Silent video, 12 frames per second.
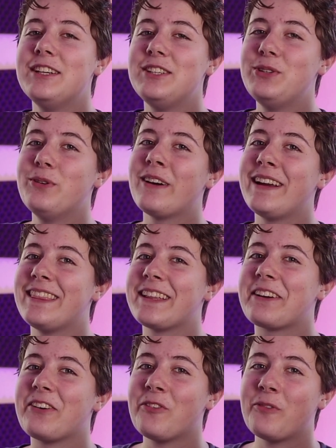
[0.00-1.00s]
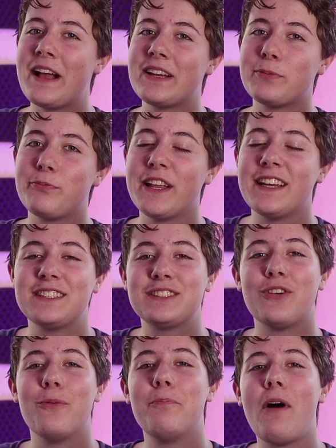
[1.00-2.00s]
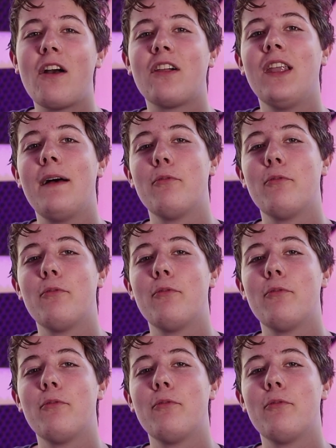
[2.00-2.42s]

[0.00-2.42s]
you are in the correct place, so buckle up.